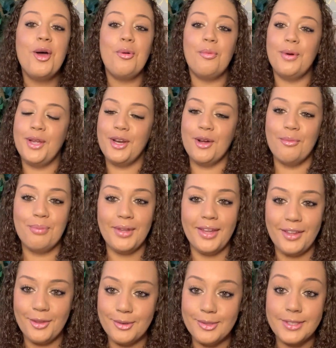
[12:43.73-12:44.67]
We don't
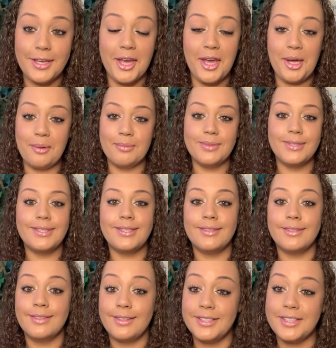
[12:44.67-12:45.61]
play those games
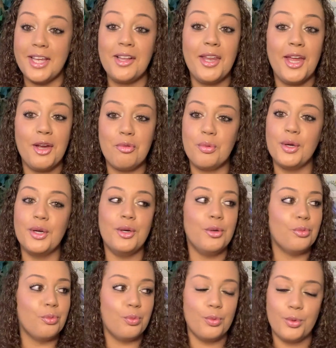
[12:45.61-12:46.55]
because I like
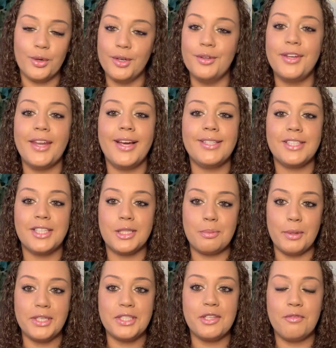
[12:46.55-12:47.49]
real nice
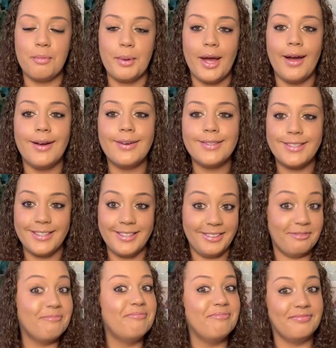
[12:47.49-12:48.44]
expensive bags.
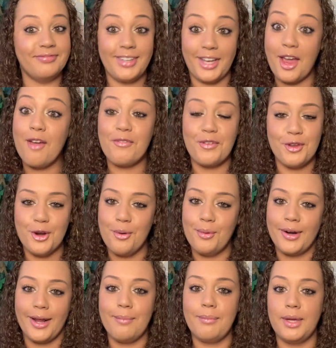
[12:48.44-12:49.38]
If you know
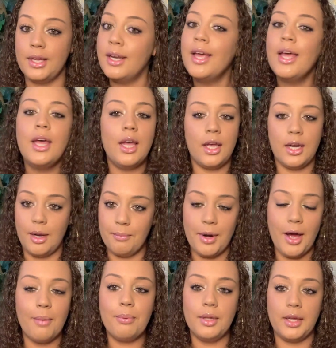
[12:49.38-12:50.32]
what I mean. And I'm
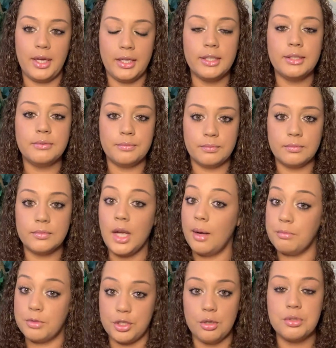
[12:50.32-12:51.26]
not playing.
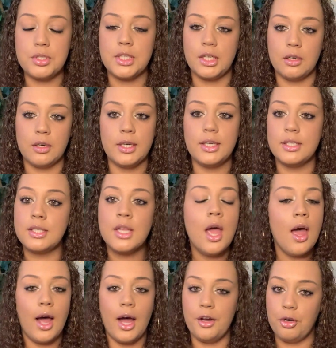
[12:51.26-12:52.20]
I'm so serious.
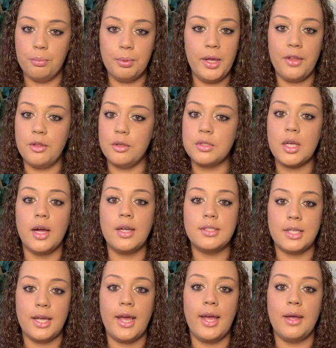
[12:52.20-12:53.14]
I don't play those
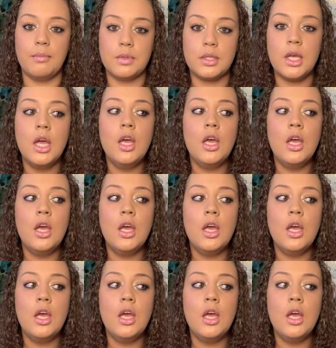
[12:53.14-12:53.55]
kinds of games.